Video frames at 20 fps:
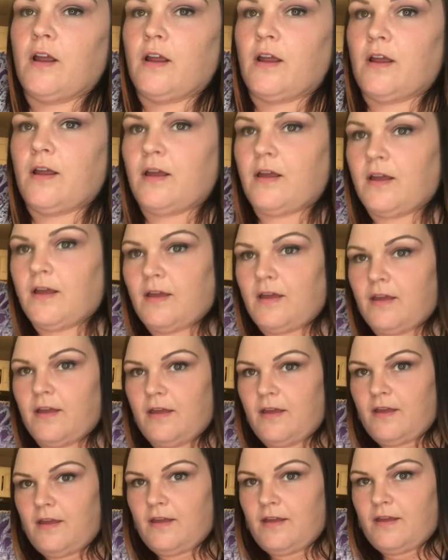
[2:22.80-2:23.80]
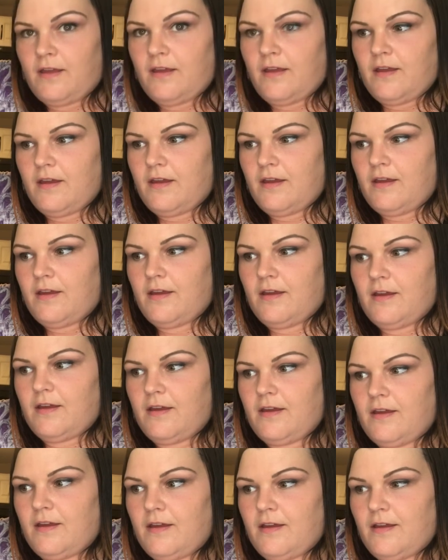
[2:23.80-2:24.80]

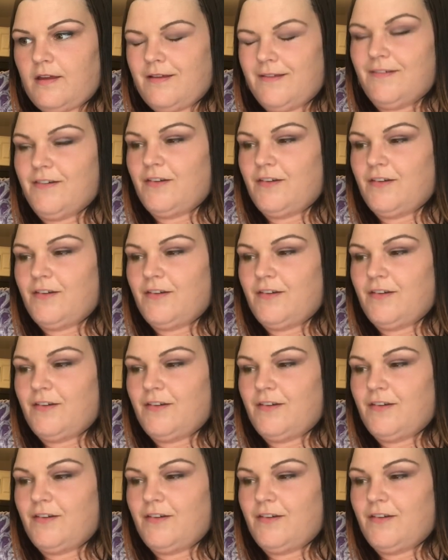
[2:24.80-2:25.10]
Nobody speaks.